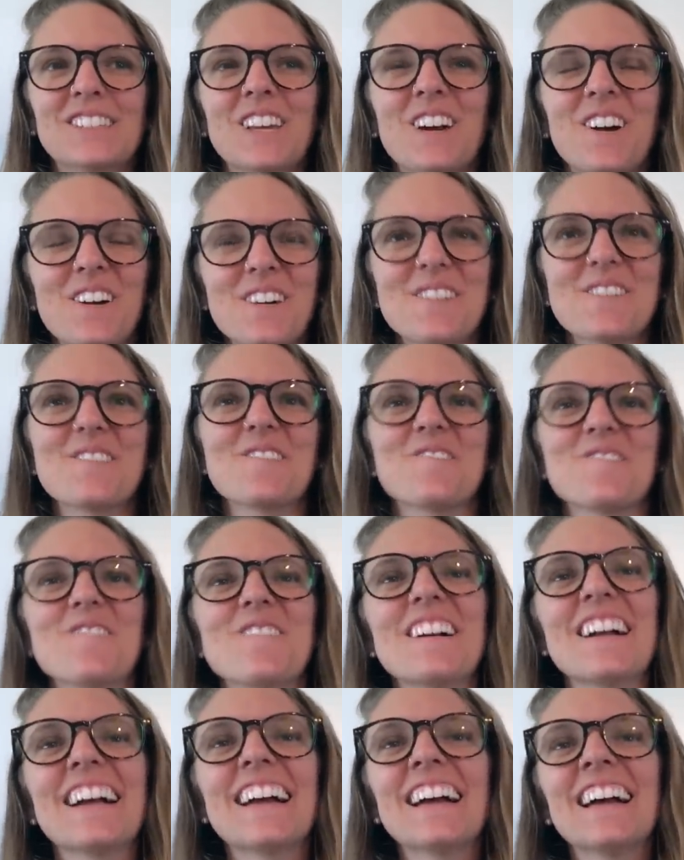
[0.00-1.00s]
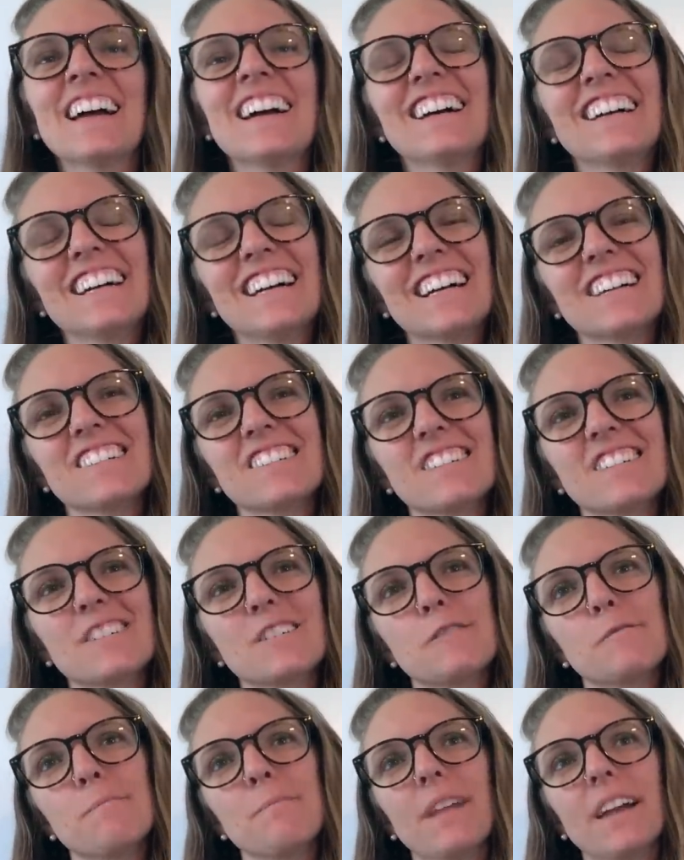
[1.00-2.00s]
so
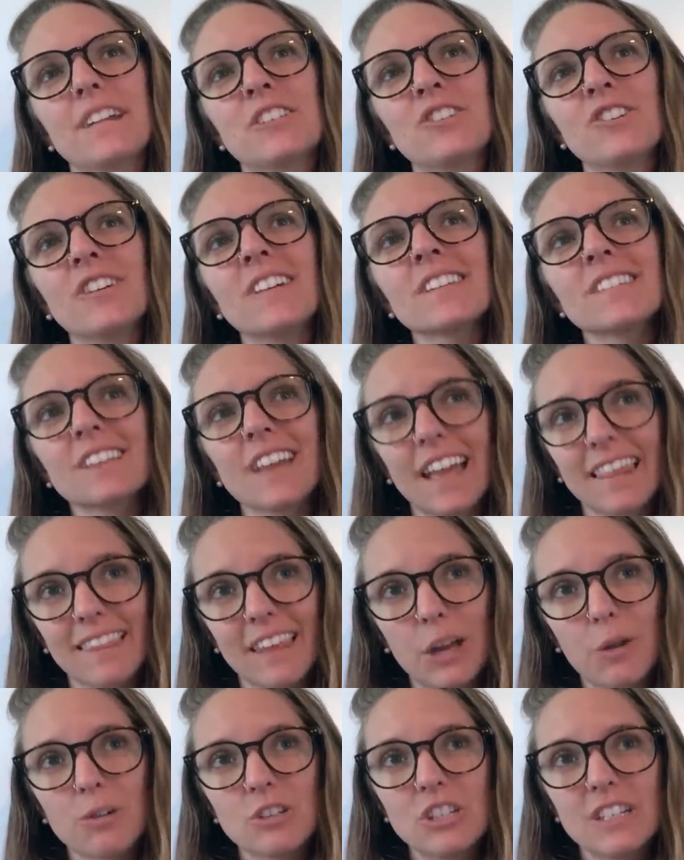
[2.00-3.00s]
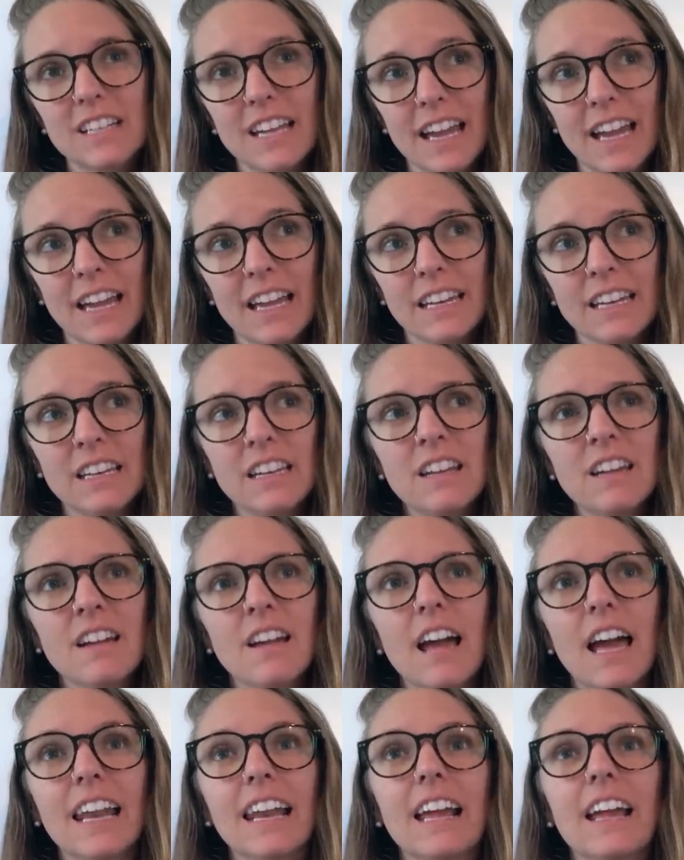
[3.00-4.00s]
um, I took sign language again,
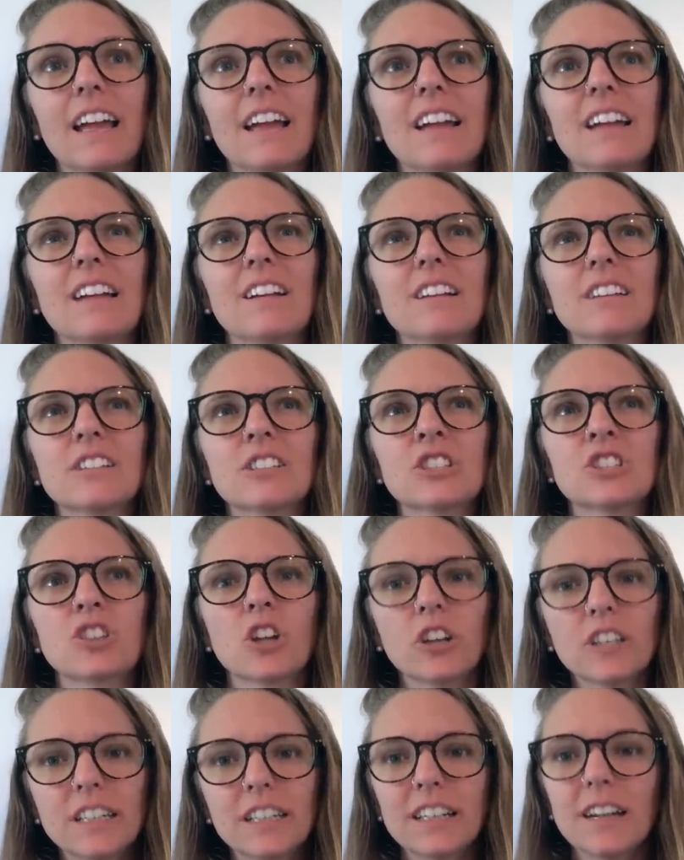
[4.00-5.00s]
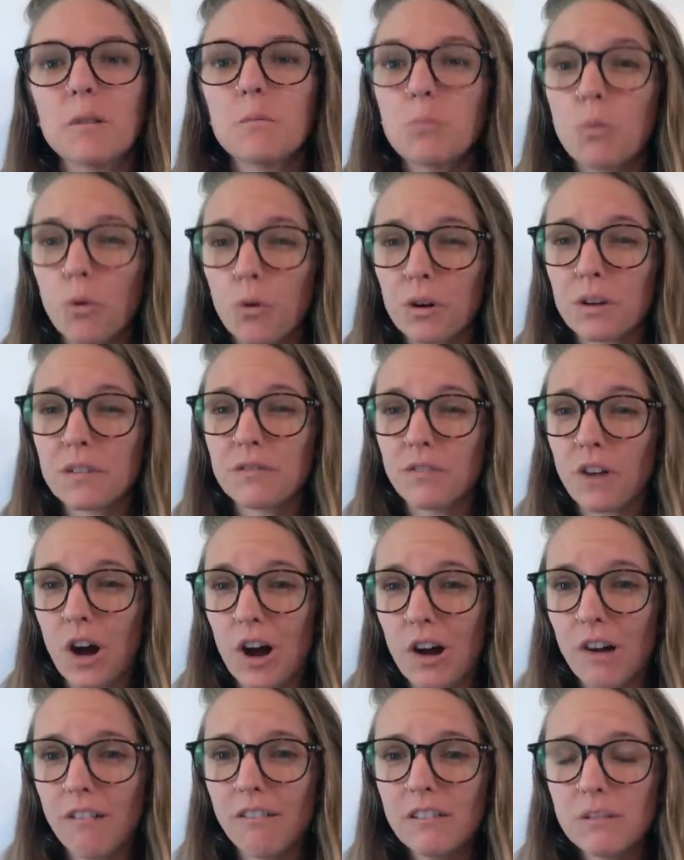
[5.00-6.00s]
and I started to get more
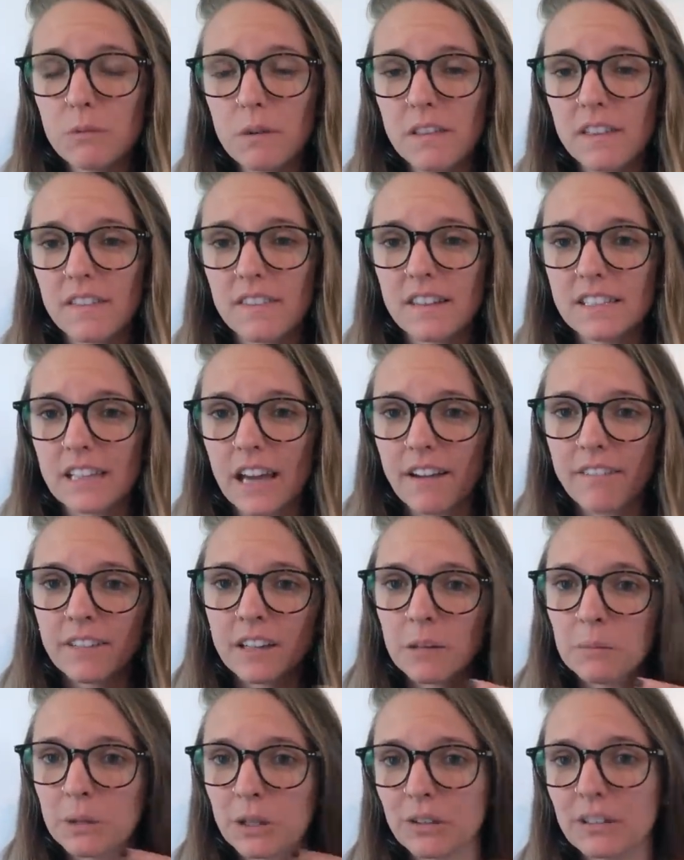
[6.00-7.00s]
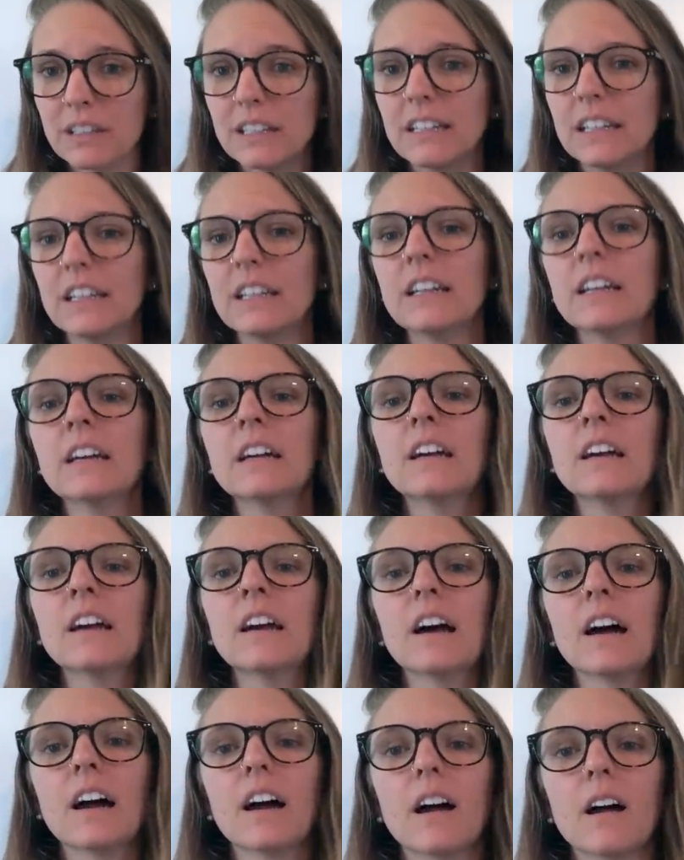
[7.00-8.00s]
involved within the deaf community.
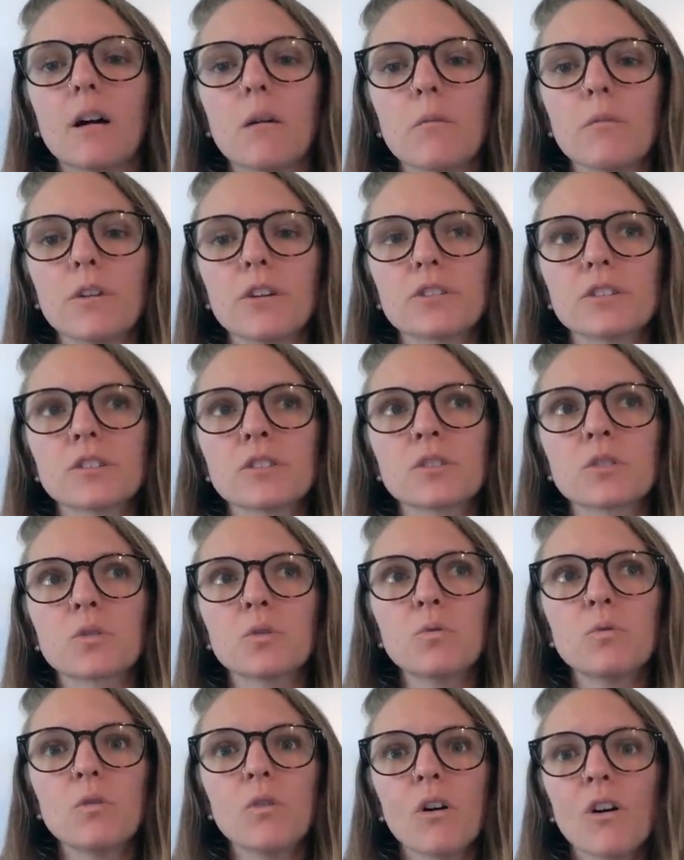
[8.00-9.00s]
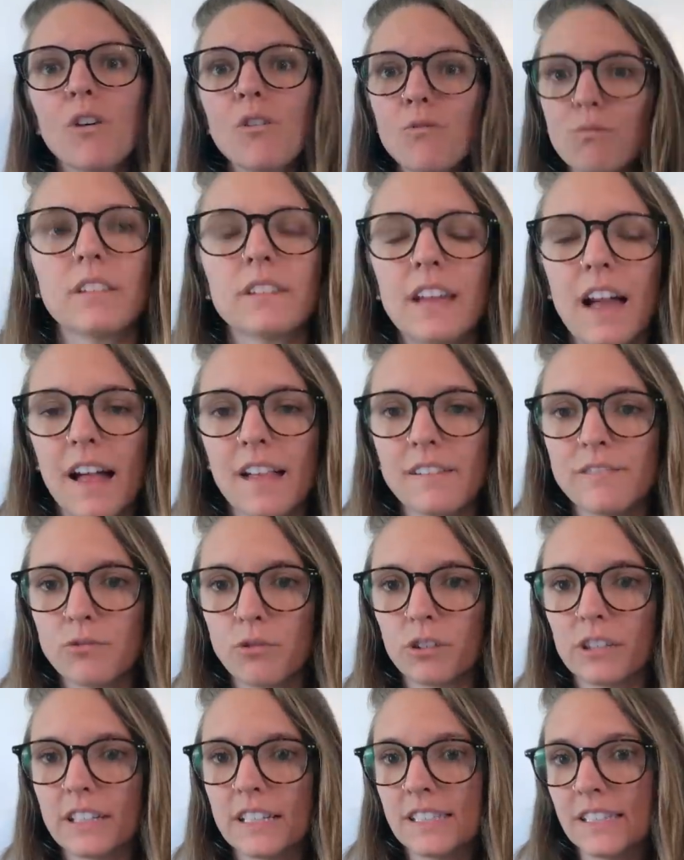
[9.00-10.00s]
Um, there's a school called
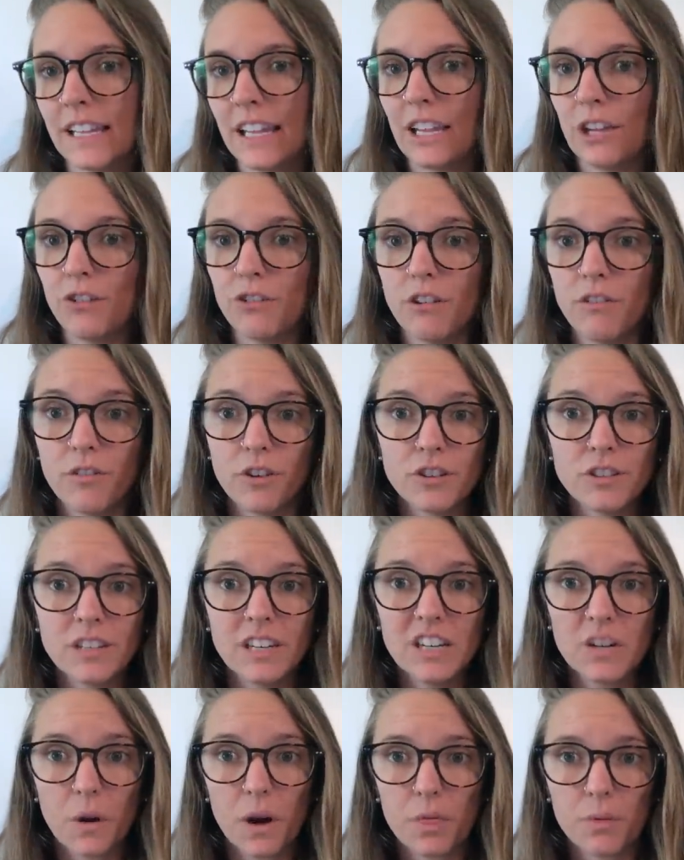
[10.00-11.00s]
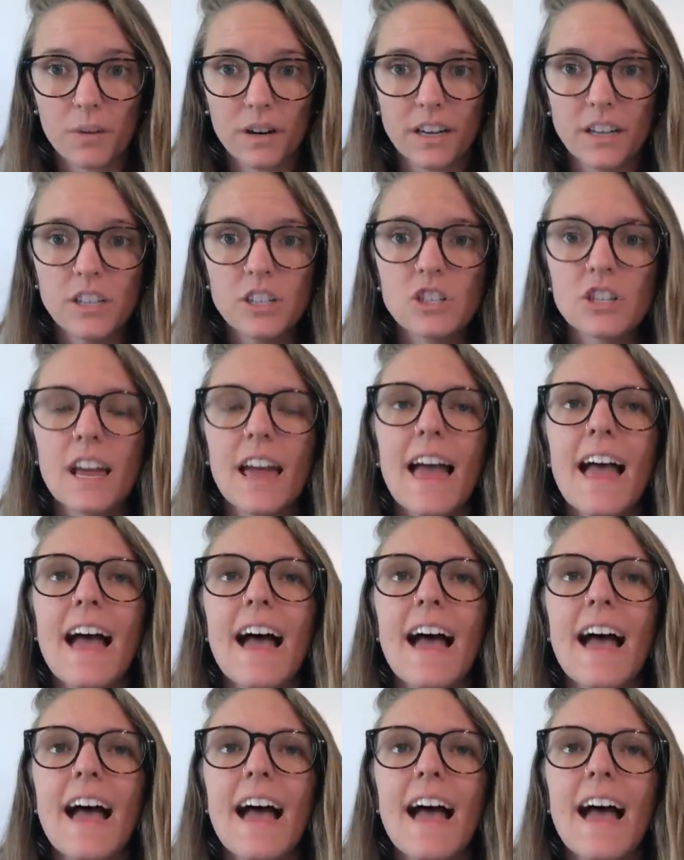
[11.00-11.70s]
California State University Northridge,